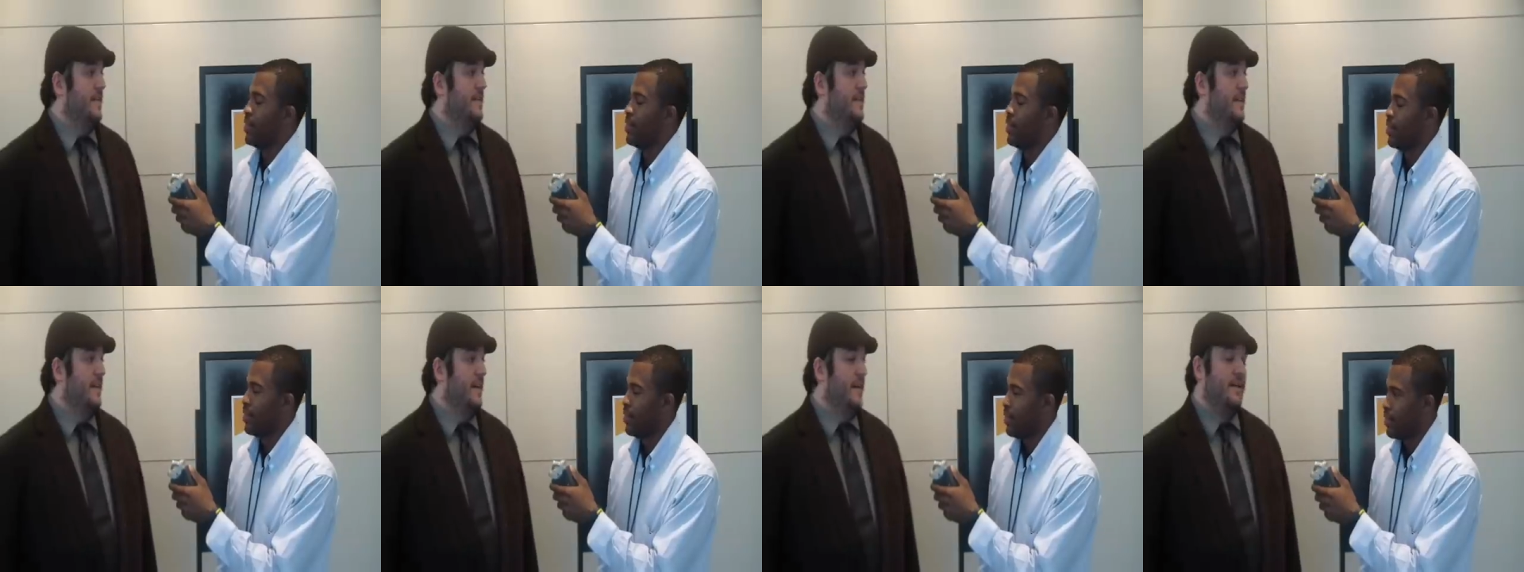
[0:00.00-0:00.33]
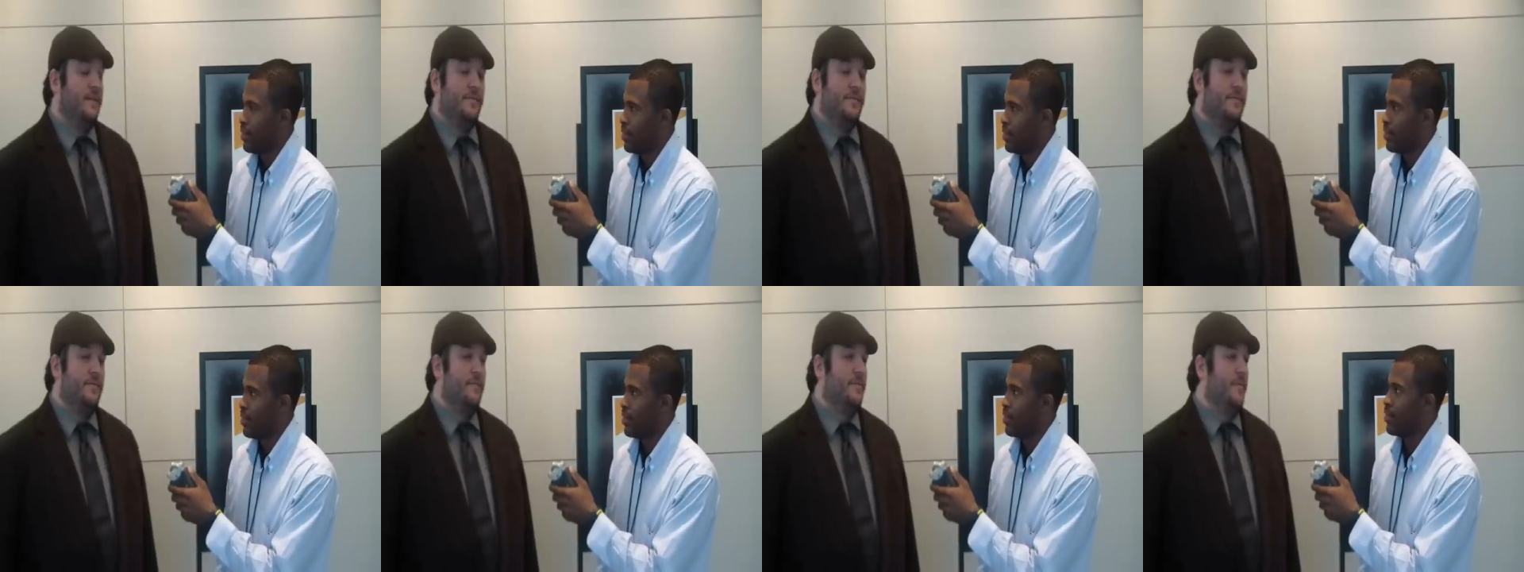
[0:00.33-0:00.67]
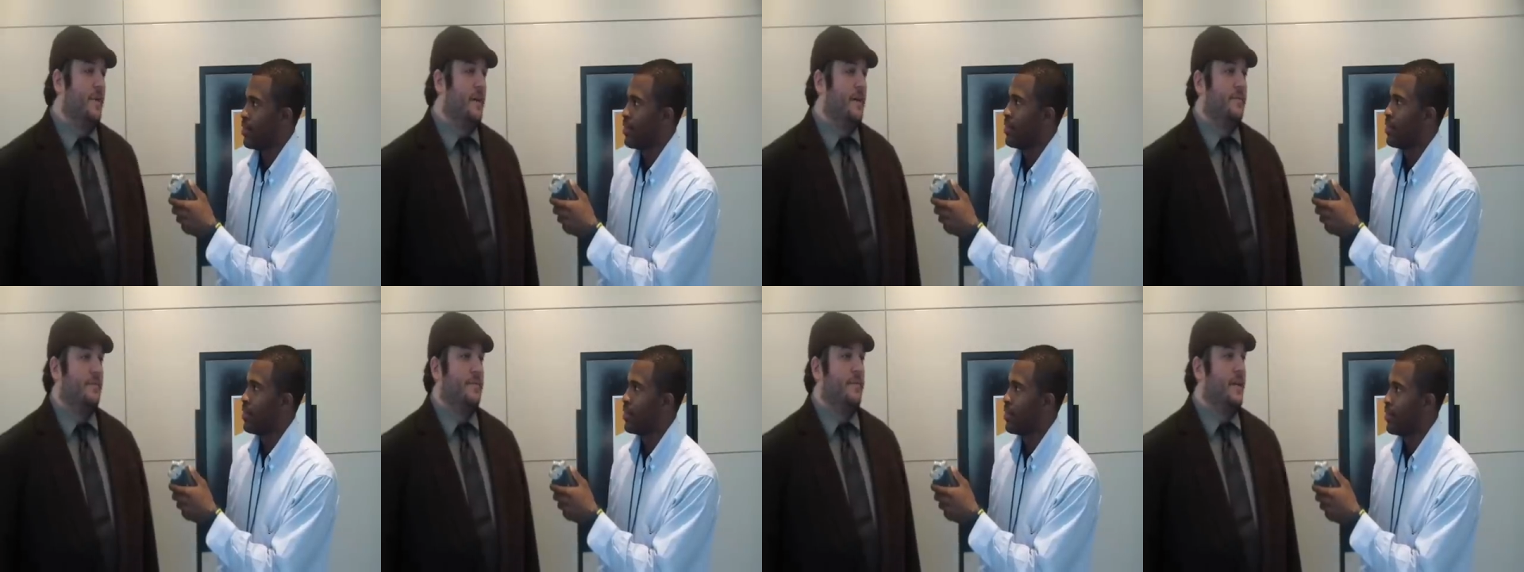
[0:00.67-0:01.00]
Speaker 1: and I
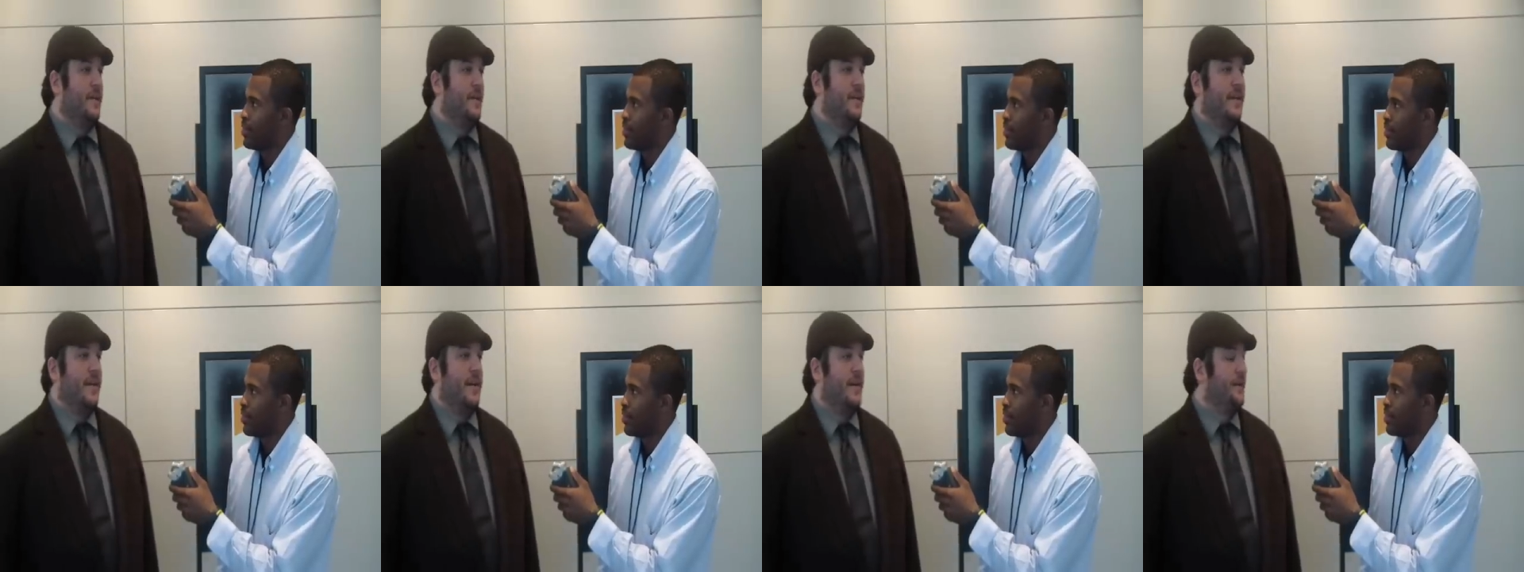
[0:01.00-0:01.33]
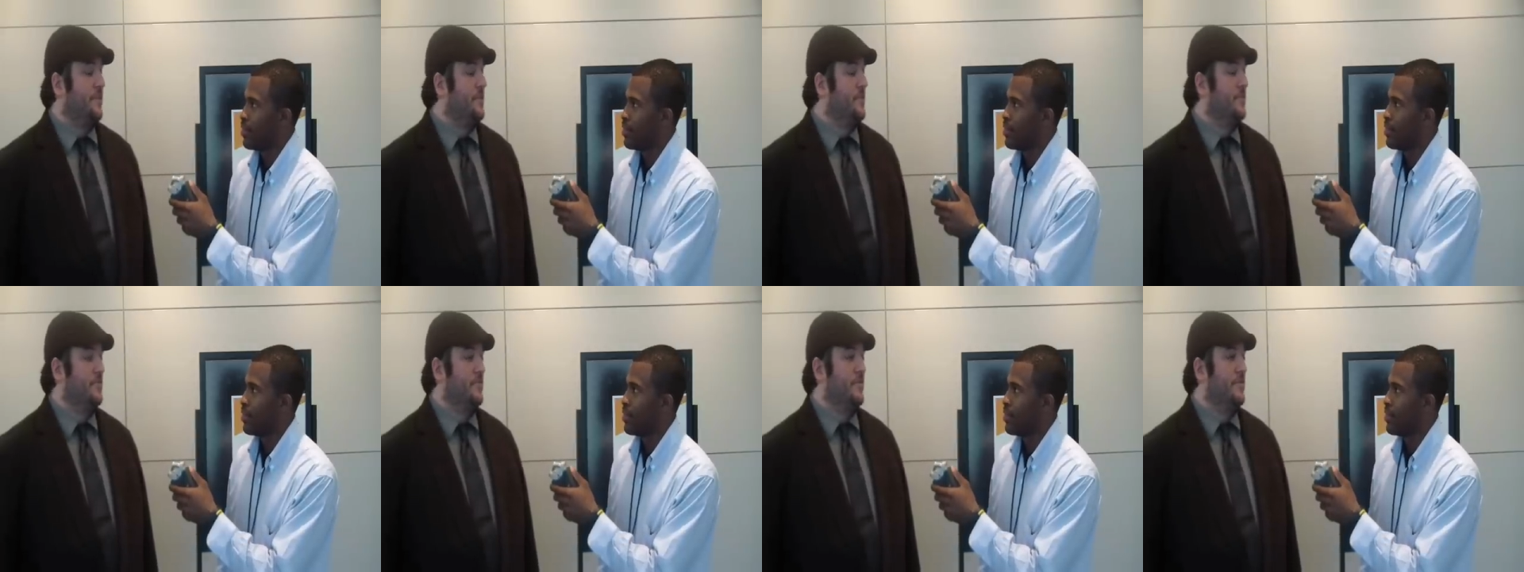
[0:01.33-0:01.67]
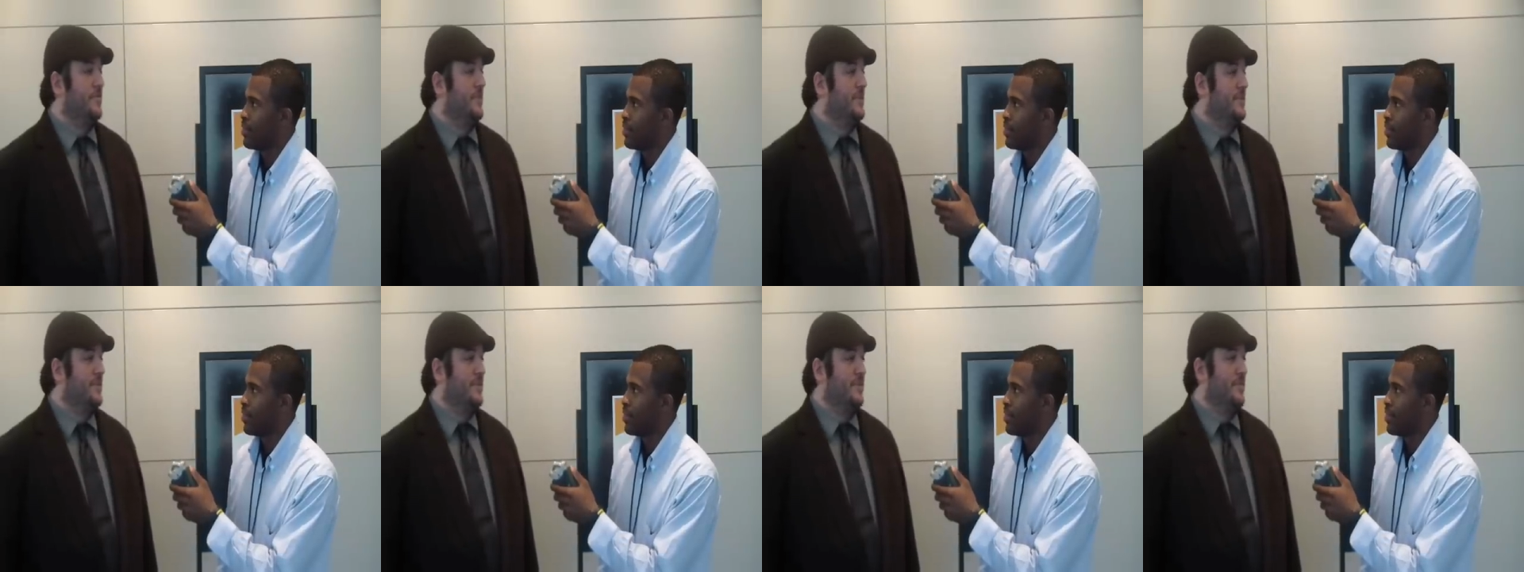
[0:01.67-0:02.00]
want to make an action
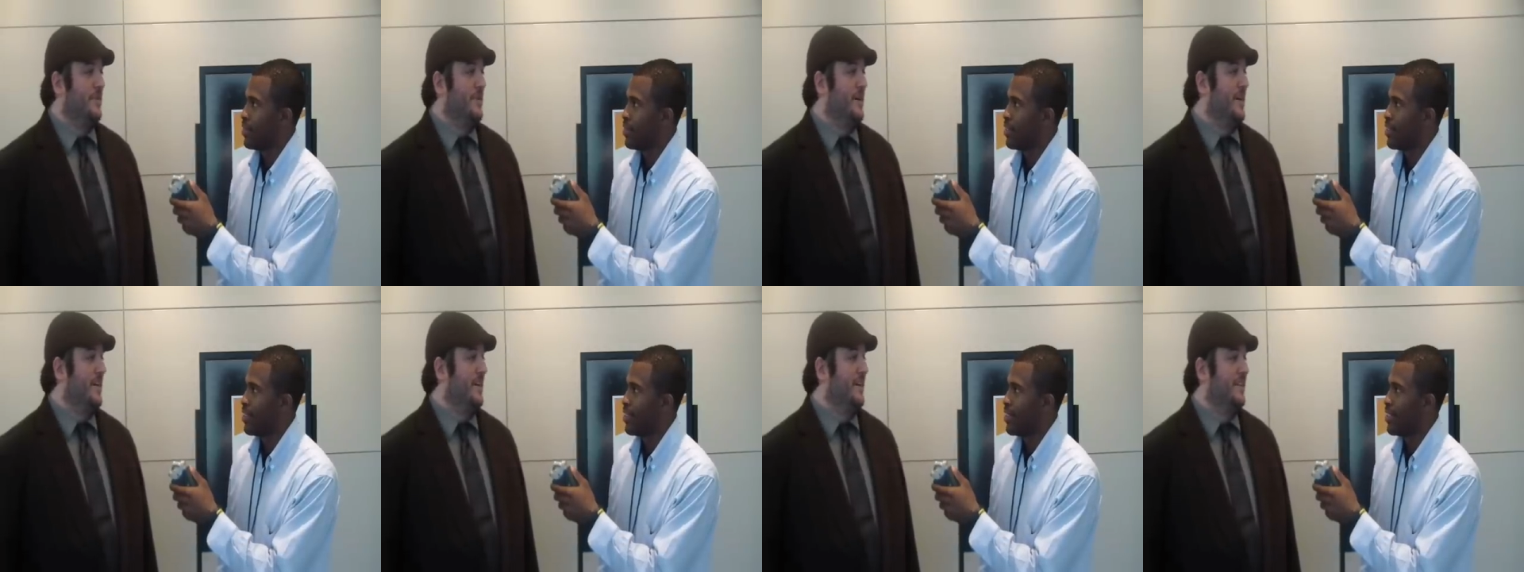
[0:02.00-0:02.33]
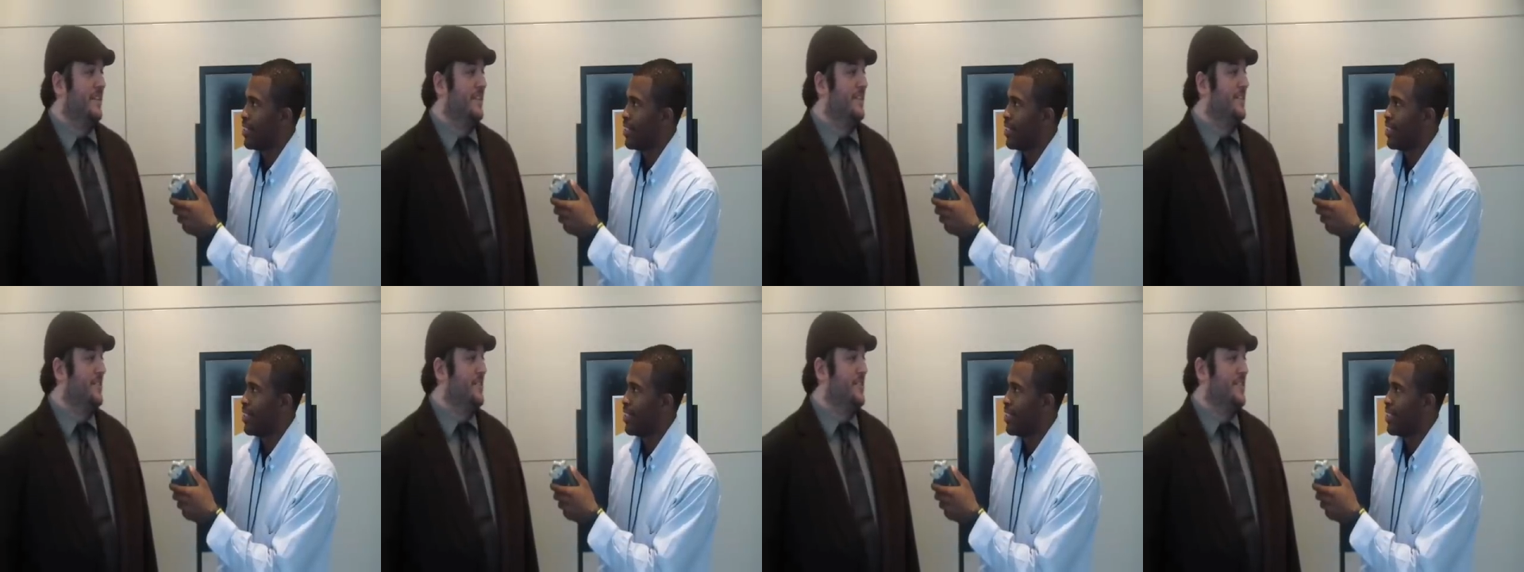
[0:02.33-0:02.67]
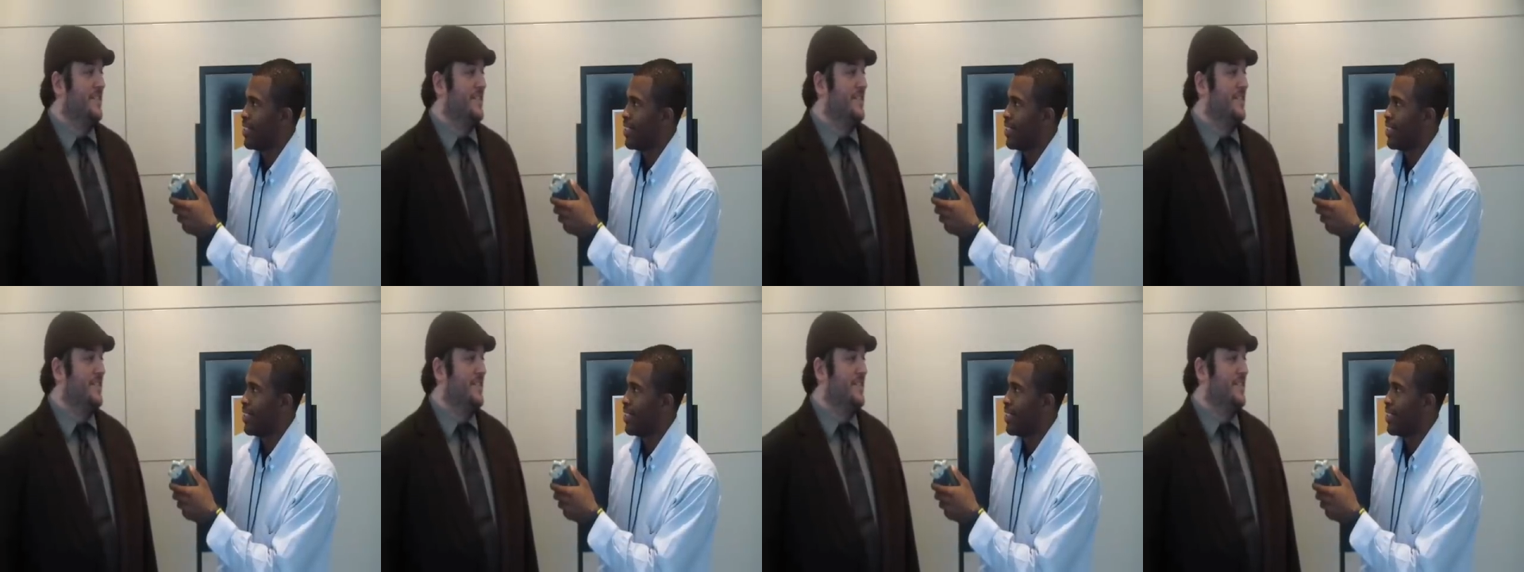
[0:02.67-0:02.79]
movie so bad.